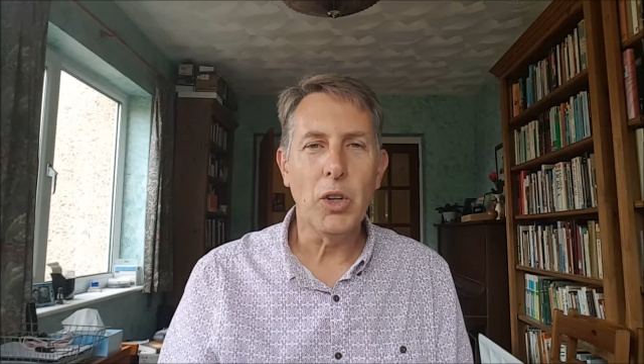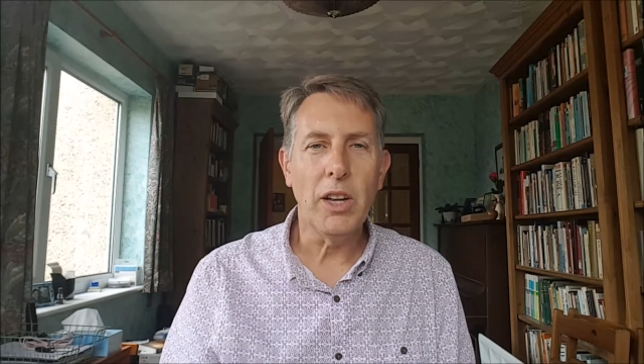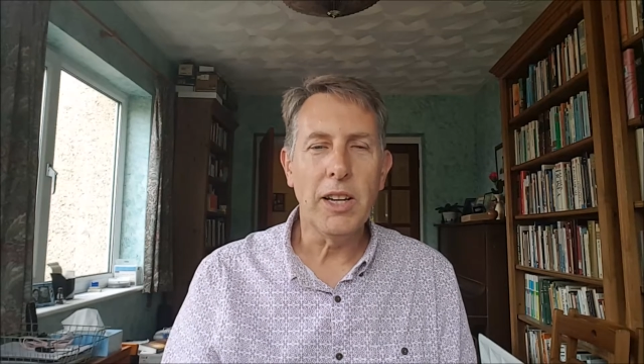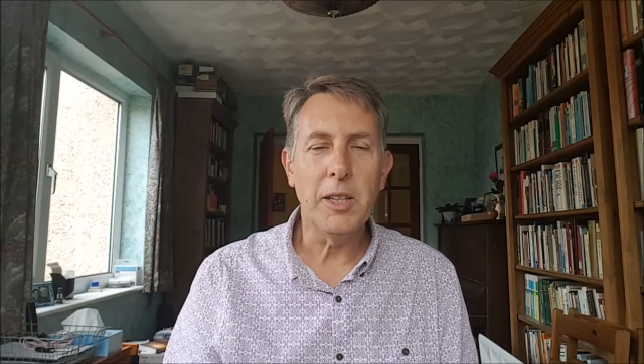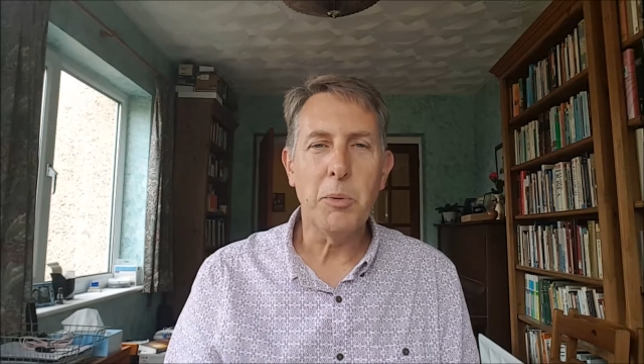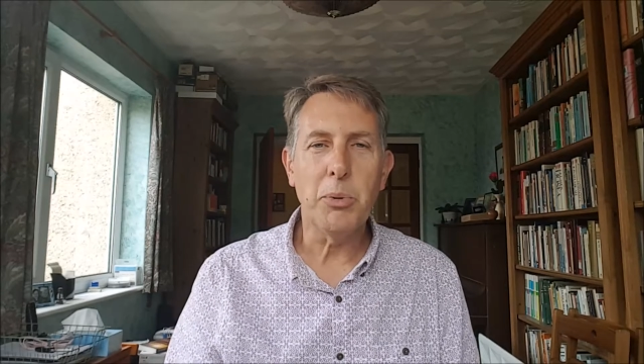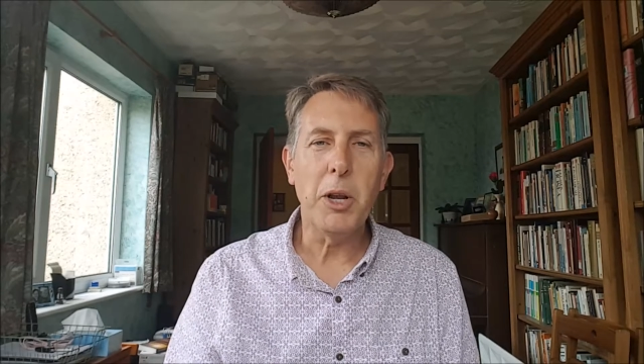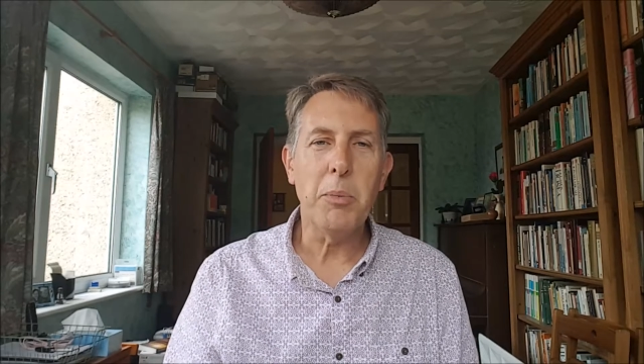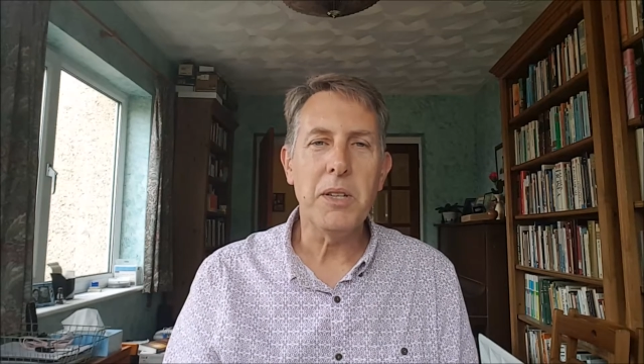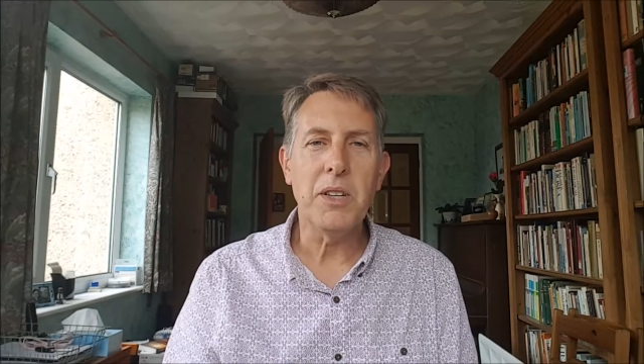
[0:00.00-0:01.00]
online
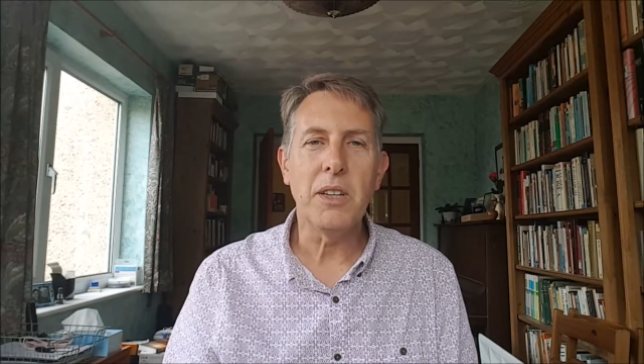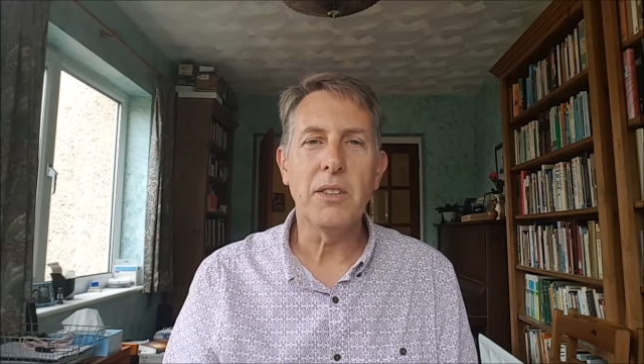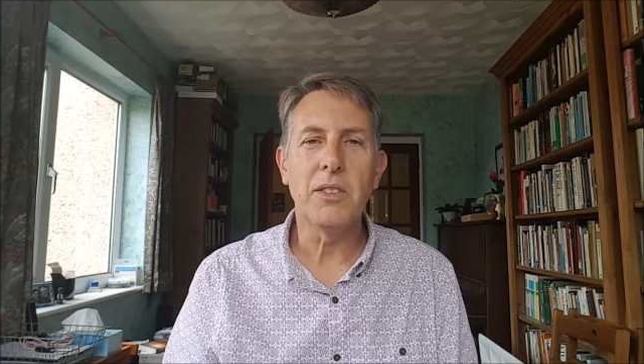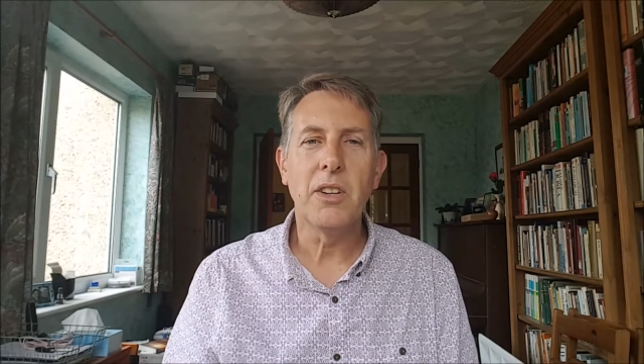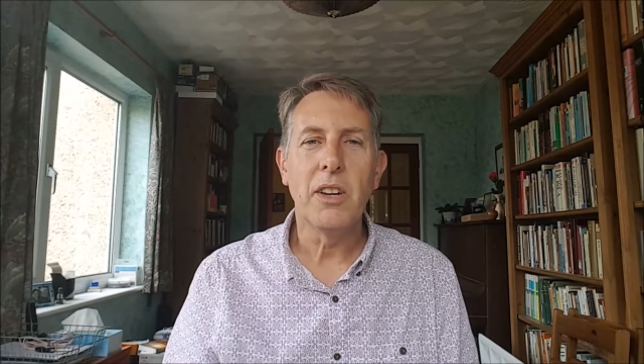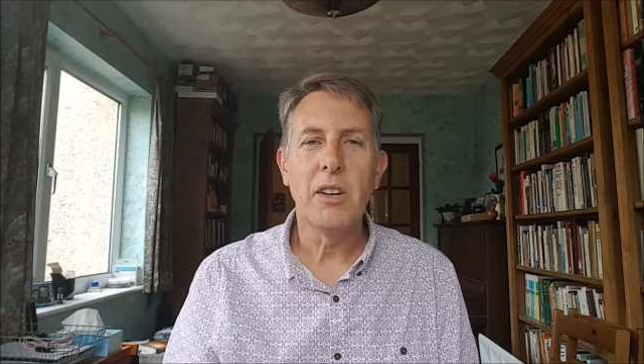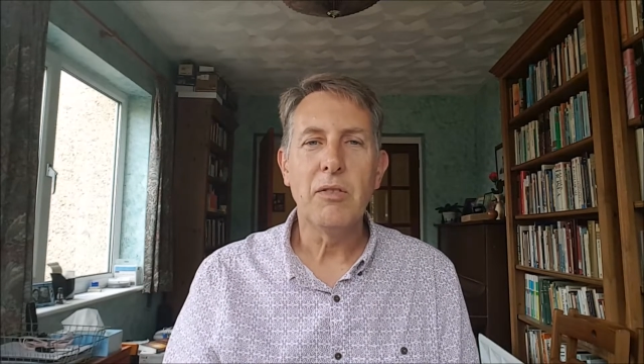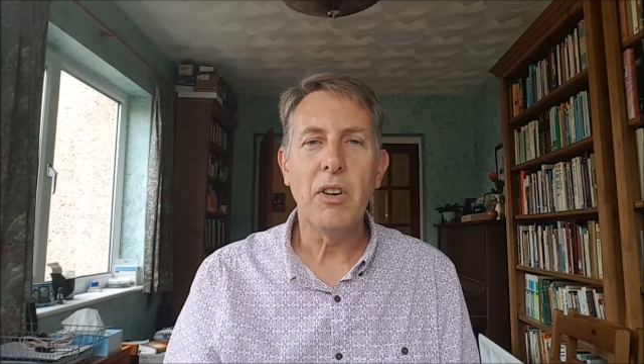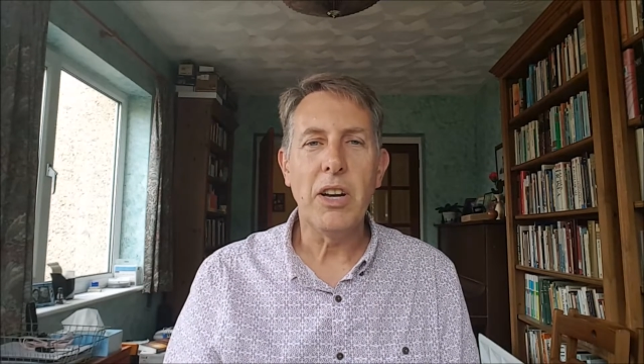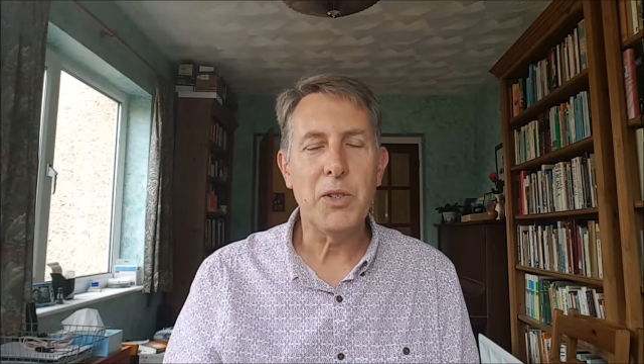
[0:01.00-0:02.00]
prayer meetings
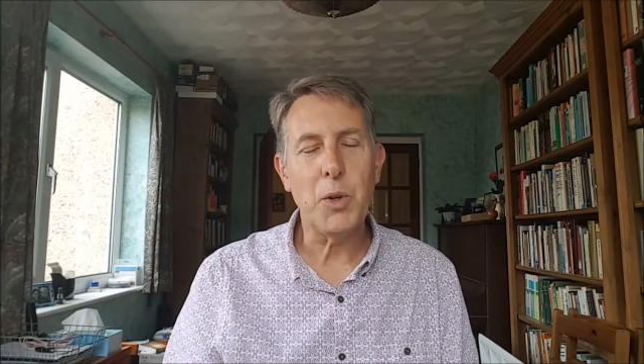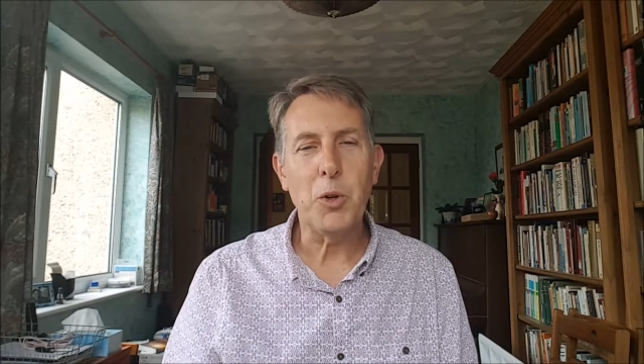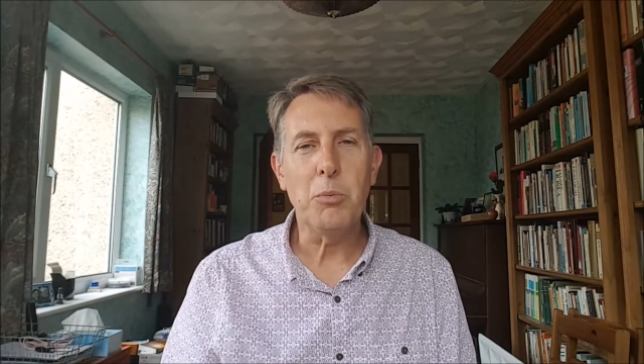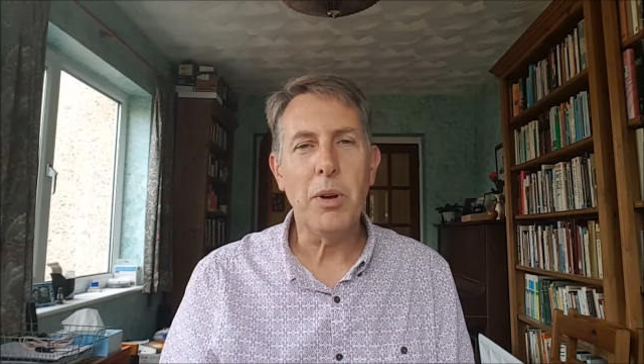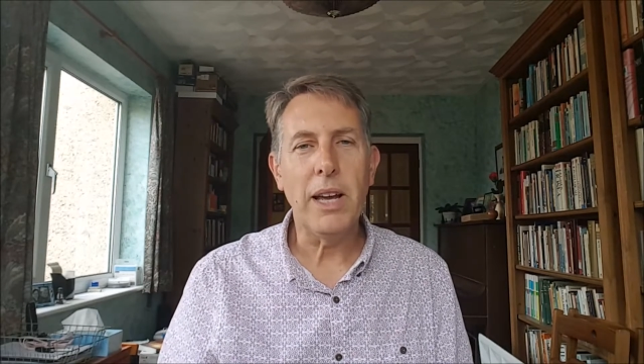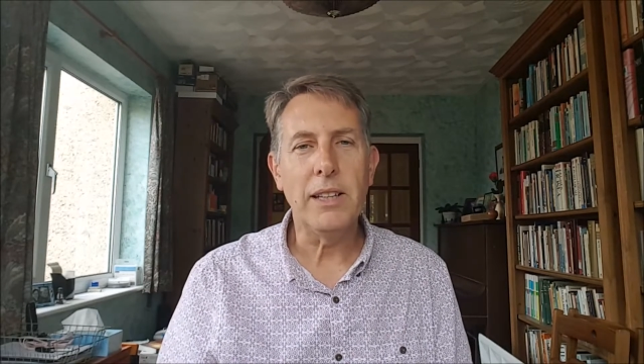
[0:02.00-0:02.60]
via Zoom,